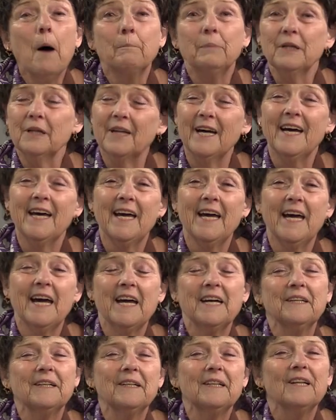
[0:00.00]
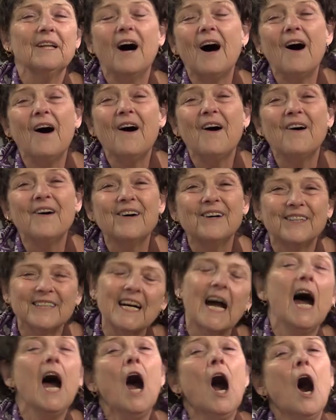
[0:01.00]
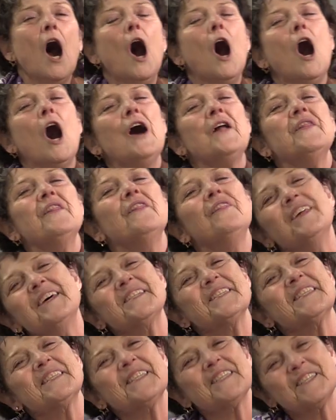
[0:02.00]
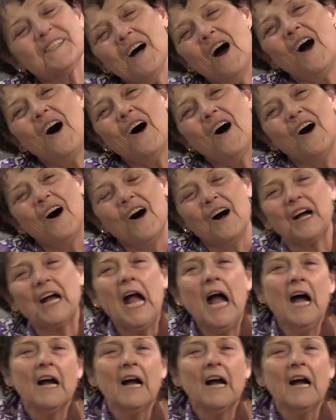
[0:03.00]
Play along on this song.